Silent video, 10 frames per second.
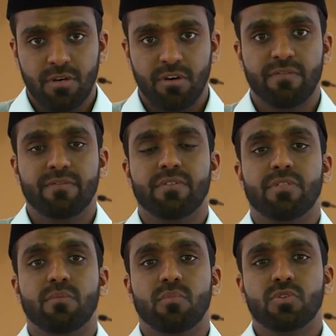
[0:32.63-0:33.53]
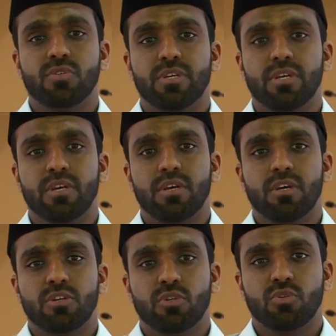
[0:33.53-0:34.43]
of the mosque
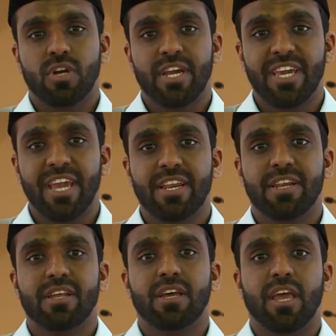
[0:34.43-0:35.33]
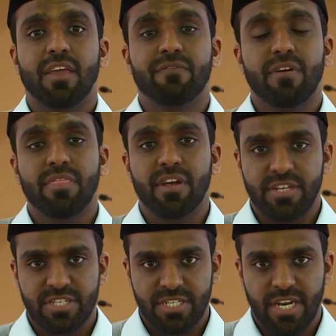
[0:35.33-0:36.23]
to try gain a further
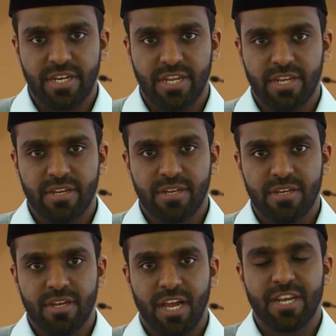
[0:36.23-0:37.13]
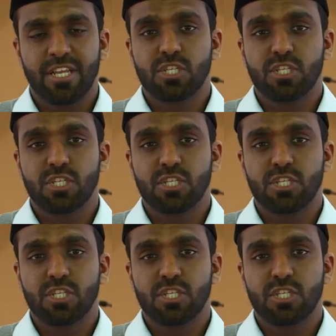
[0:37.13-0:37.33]
understanding and